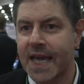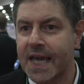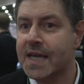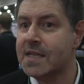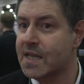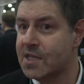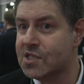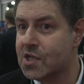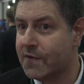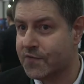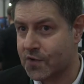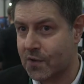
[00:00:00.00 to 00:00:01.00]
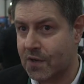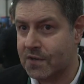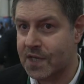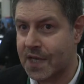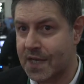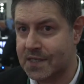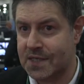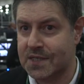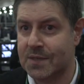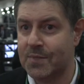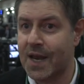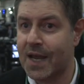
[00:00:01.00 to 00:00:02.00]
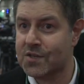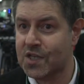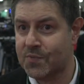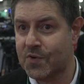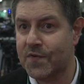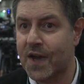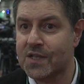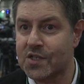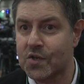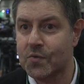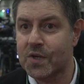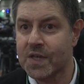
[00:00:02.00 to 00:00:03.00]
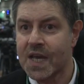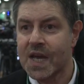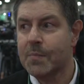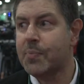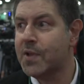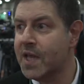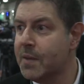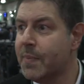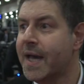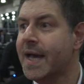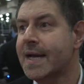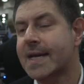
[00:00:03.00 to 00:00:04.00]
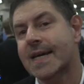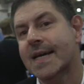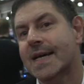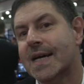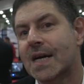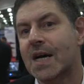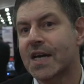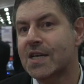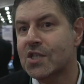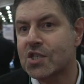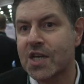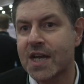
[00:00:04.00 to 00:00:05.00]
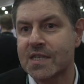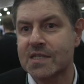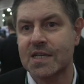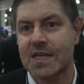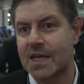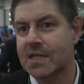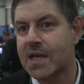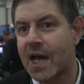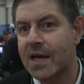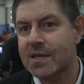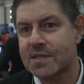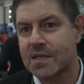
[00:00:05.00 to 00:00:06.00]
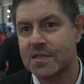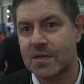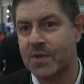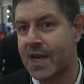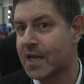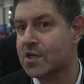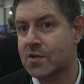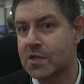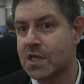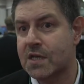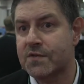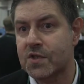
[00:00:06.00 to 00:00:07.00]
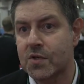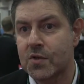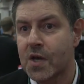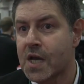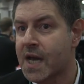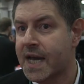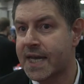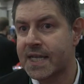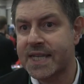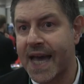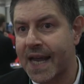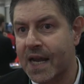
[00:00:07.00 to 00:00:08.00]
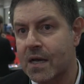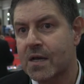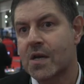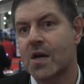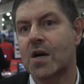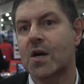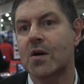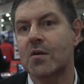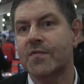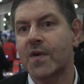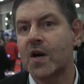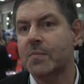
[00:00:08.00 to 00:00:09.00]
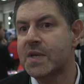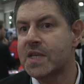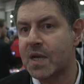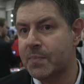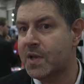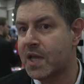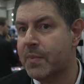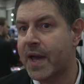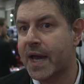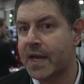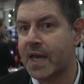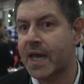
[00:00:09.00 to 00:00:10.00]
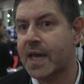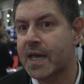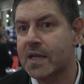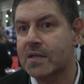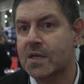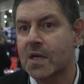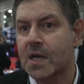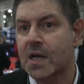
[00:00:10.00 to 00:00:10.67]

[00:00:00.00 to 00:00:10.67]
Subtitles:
and a Softron on the air system that actually provides you with playback, ingest, an entire system that actually gives you a data of media playback and